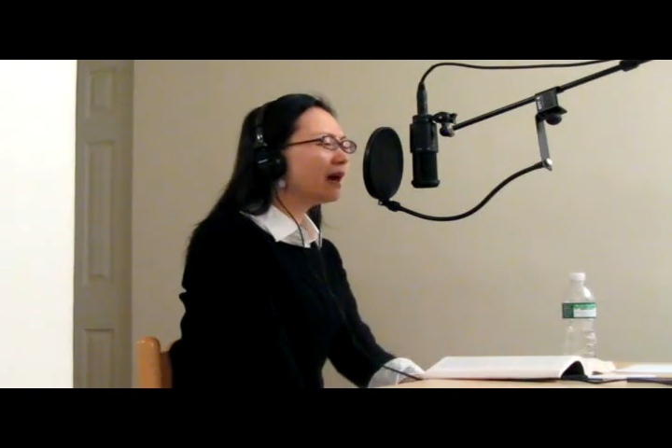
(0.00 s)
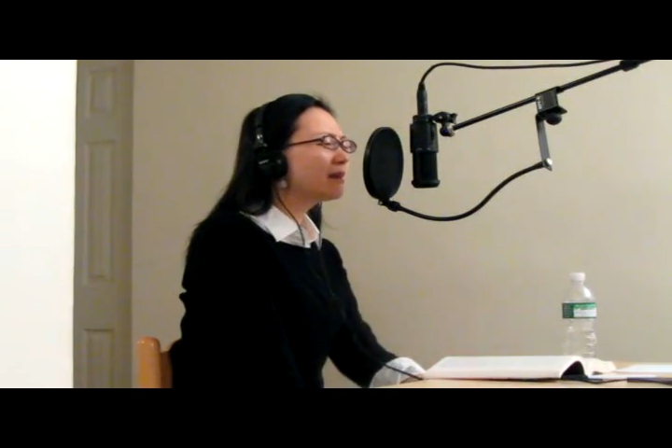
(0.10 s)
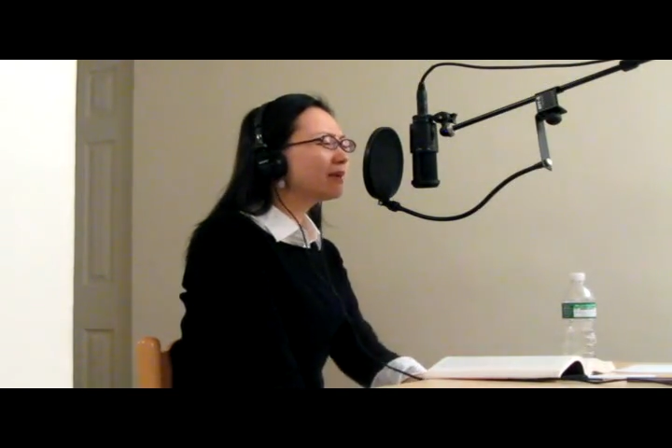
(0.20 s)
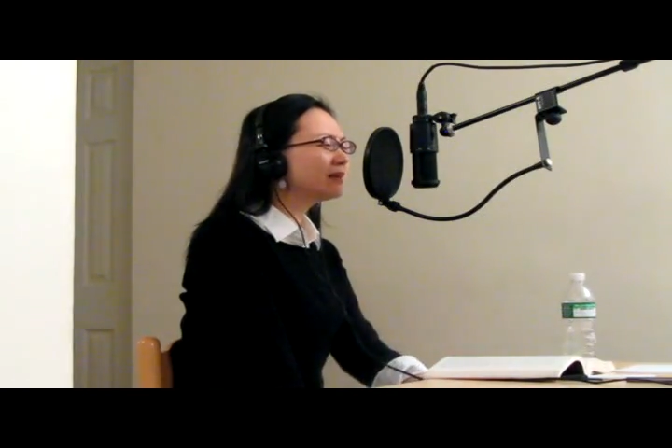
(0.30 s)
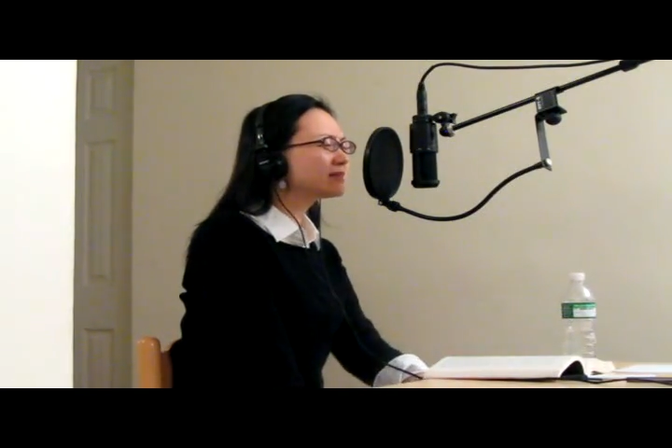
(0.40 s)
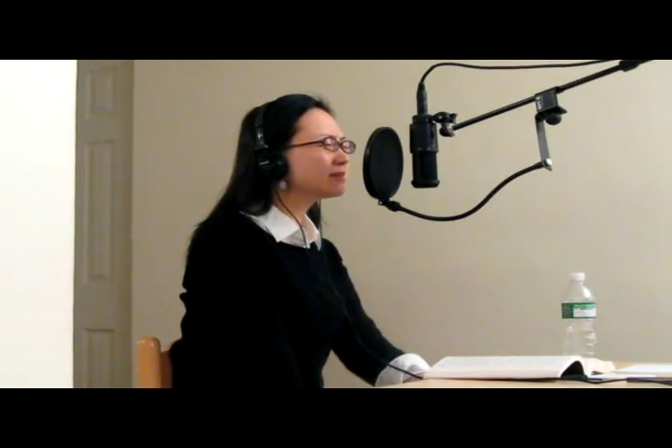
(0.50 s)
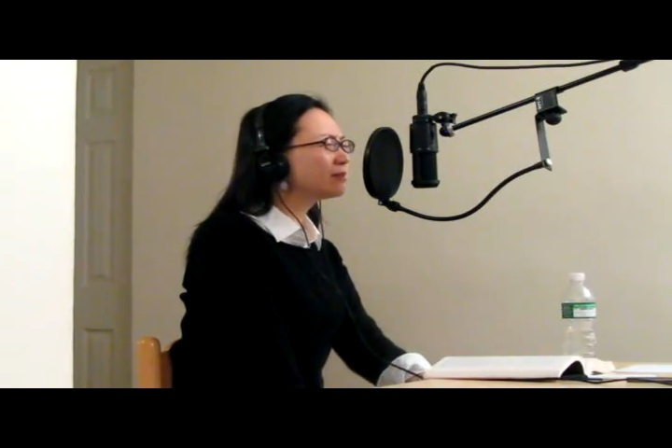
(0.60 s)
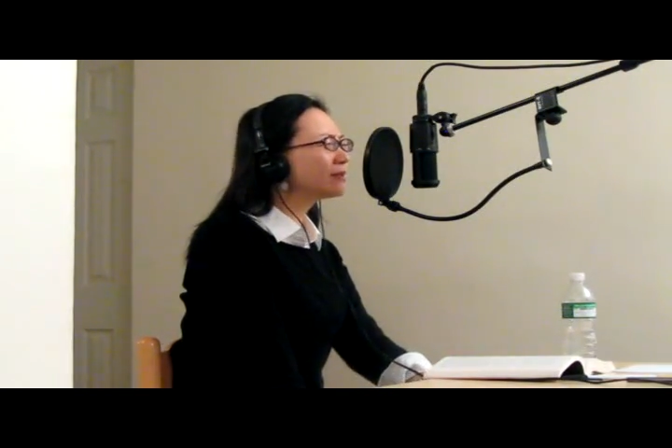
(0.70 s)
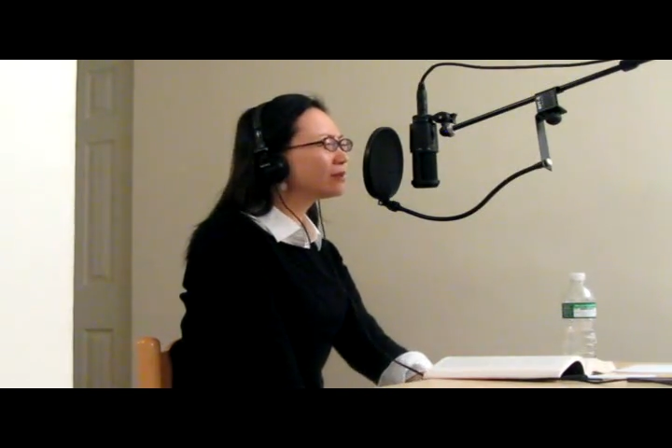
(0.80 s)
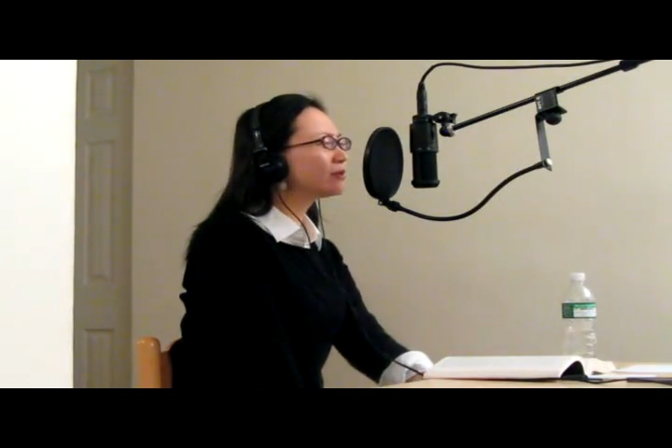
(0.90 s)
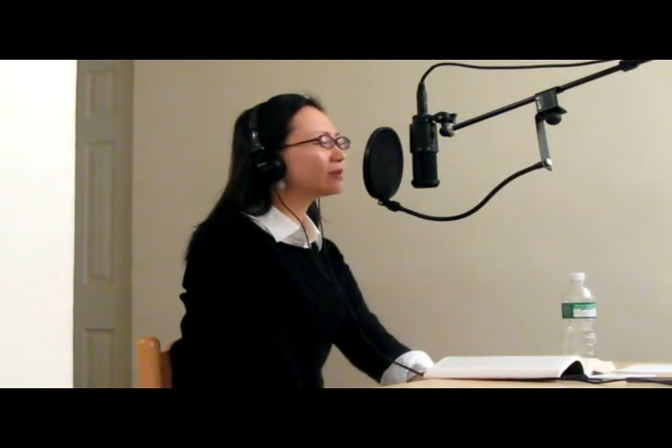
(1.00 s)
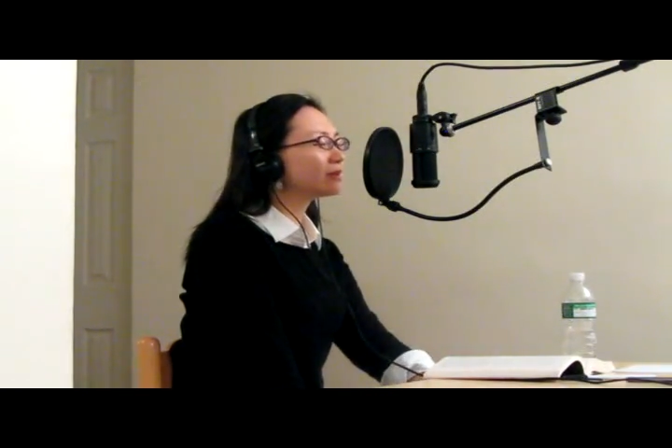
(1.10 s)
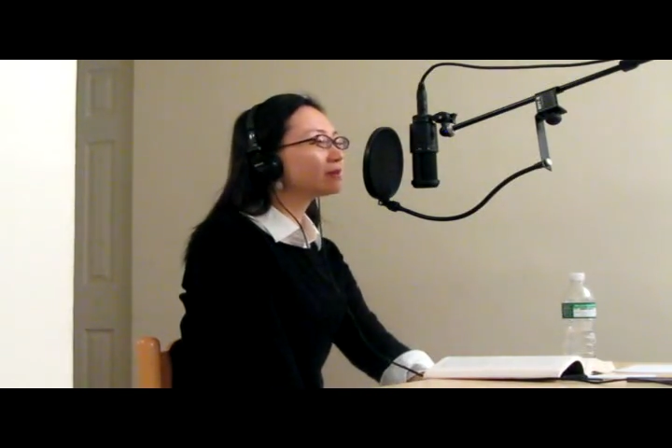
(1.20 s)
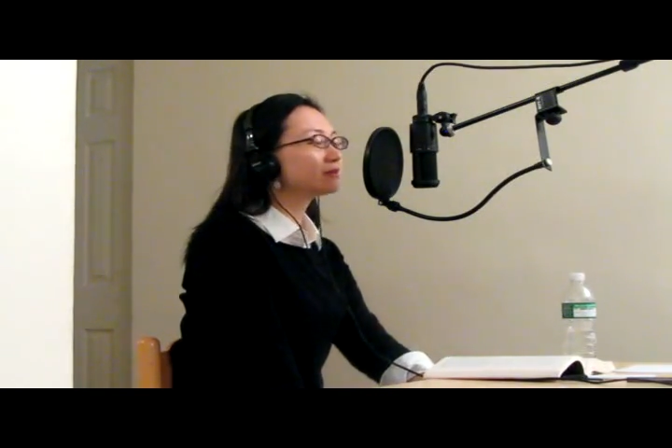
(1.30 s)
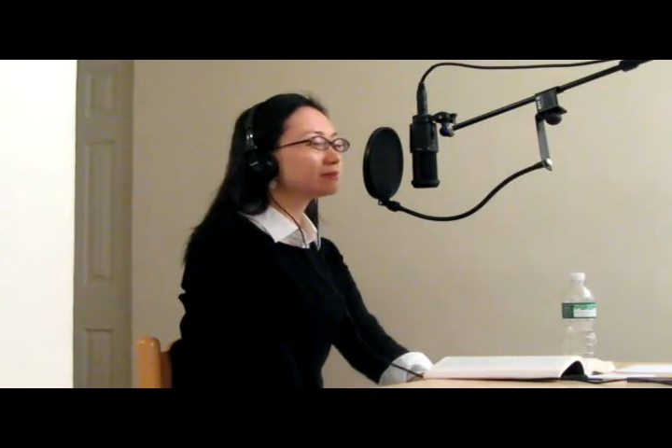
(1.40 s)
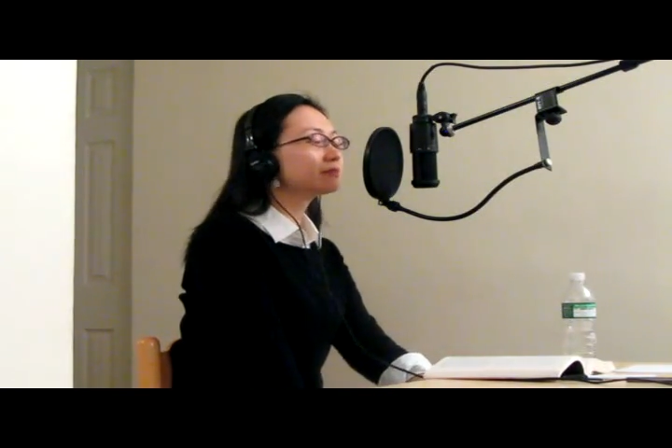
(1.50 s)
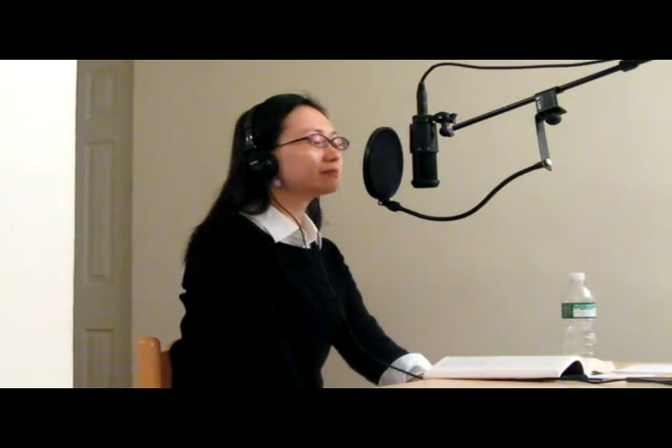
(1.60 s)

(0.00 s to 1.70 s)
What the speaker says: I might still be a lawyer.